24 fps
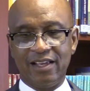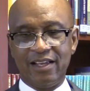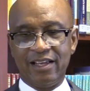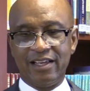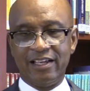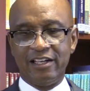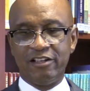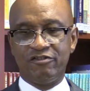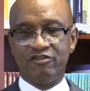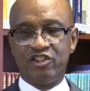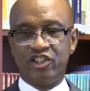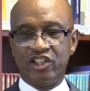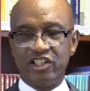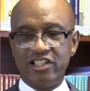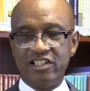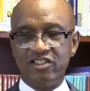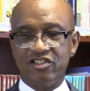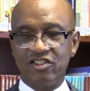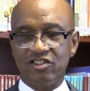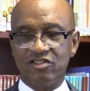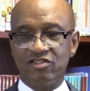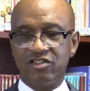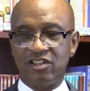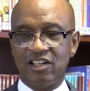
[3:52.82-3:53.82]
If
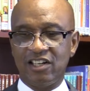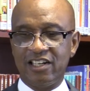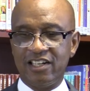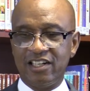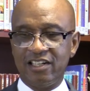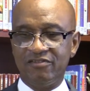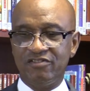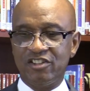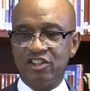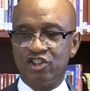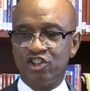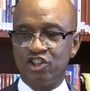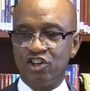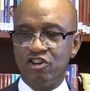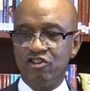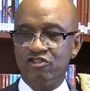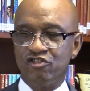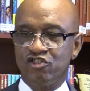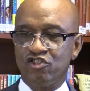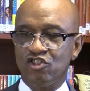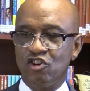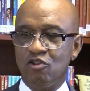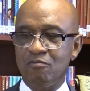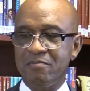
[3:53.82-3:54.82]
Jesus loved the church
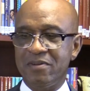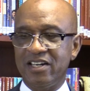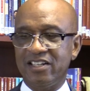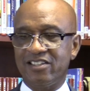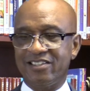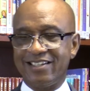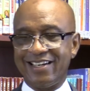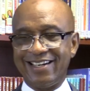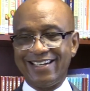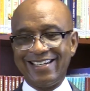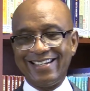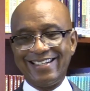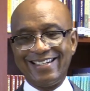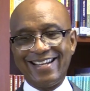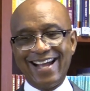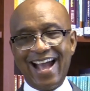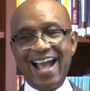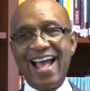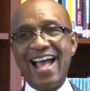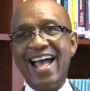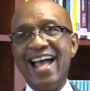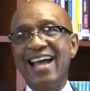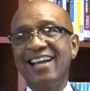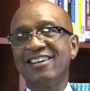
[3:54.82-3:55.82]
so much that he
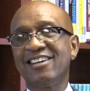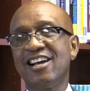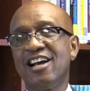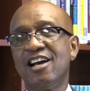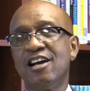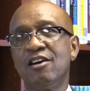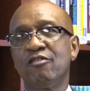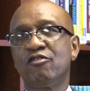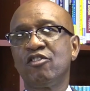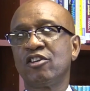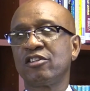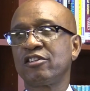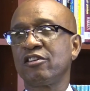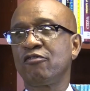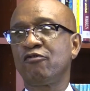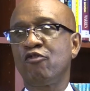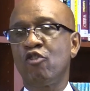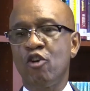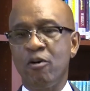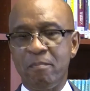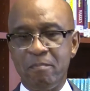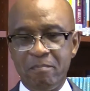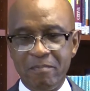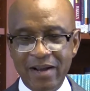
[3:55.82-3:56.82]
died for the
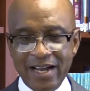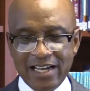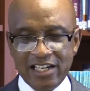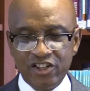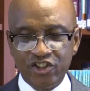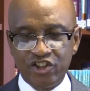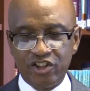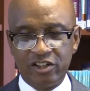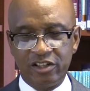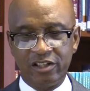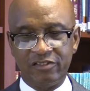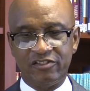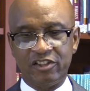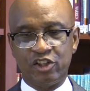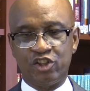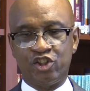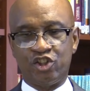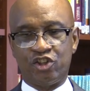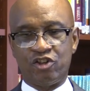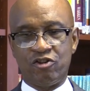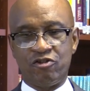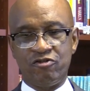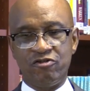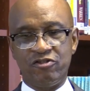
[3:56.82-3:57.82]
formation of the
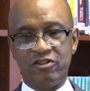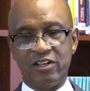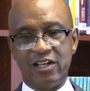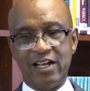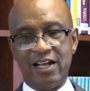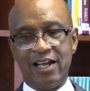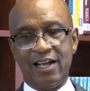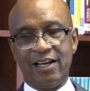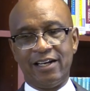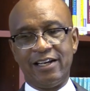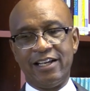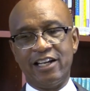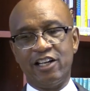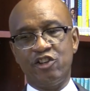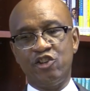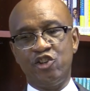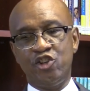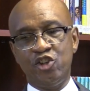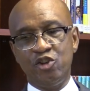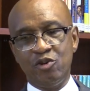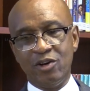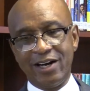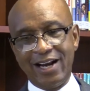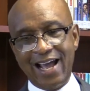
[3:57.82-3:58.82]
church, then
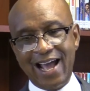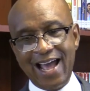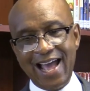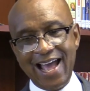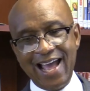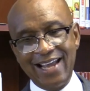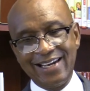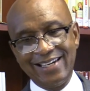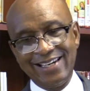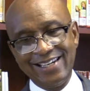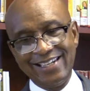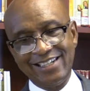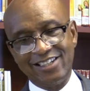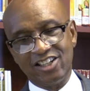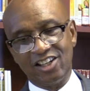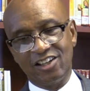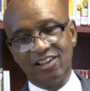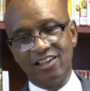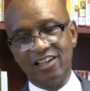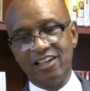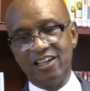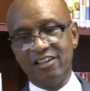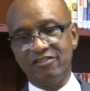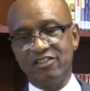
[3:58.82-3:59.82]
you and I need to
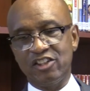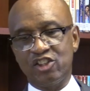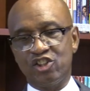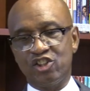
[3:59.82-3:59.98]
love the